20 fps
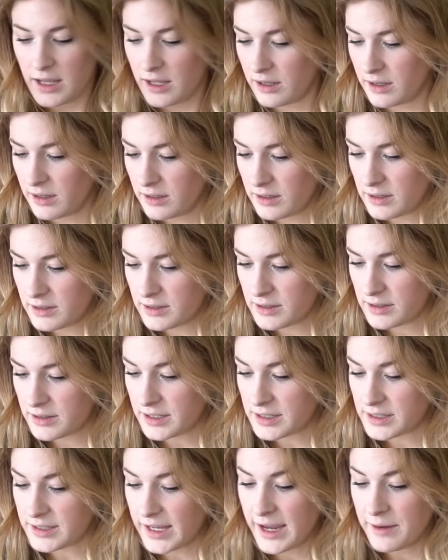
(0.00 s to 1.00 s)
is the
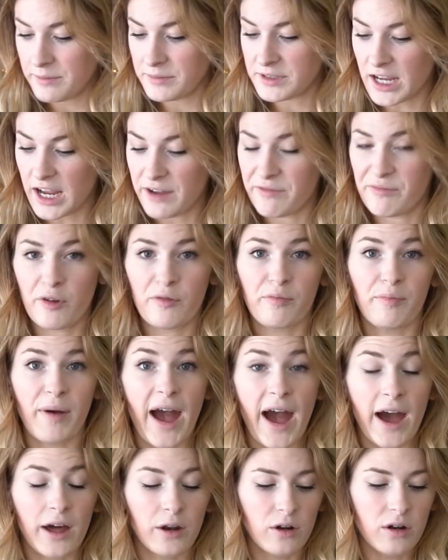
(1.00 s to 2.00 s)
same type of
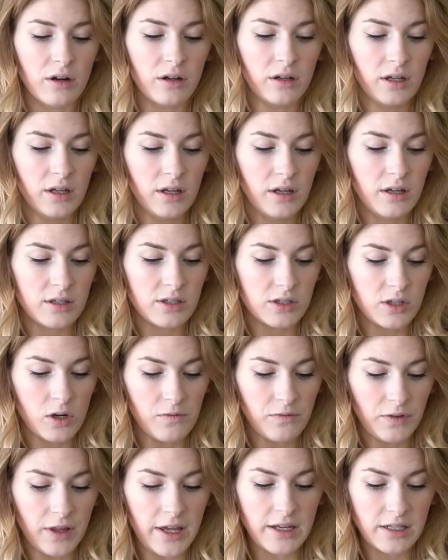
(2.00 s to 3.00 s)
pattern
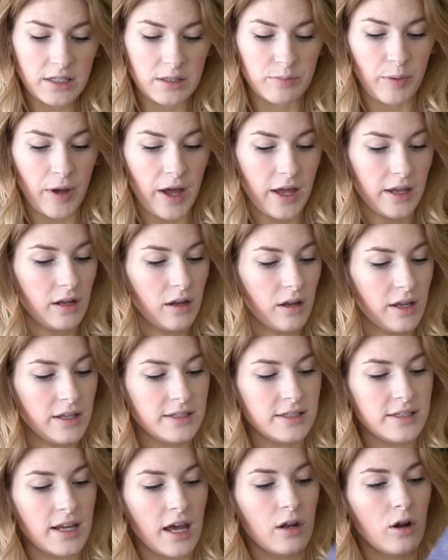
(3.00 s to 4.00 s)
snowflakes, but
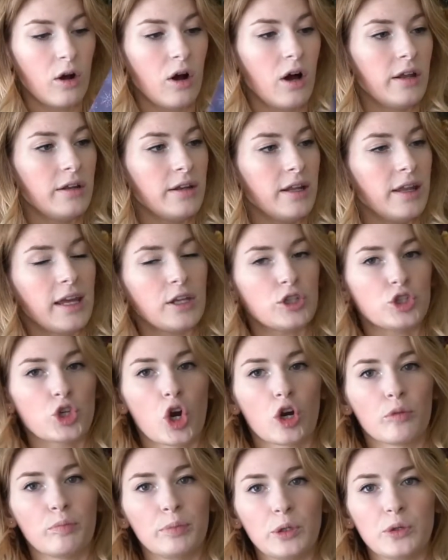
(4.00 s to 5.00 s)
instead on like
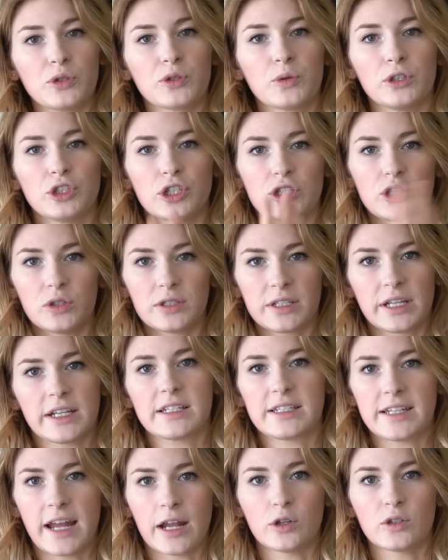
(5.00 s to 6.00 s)
dark blue, so it just looks like a
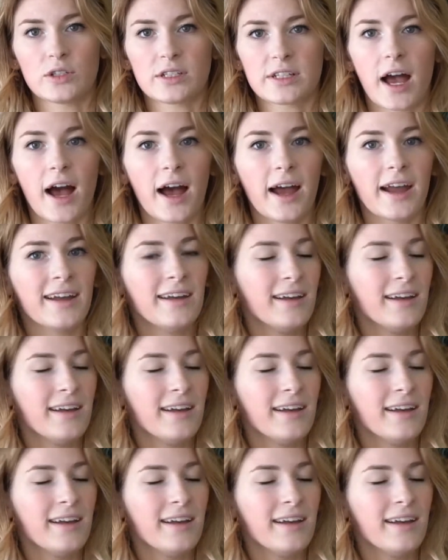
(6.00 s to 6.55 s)
standard sky.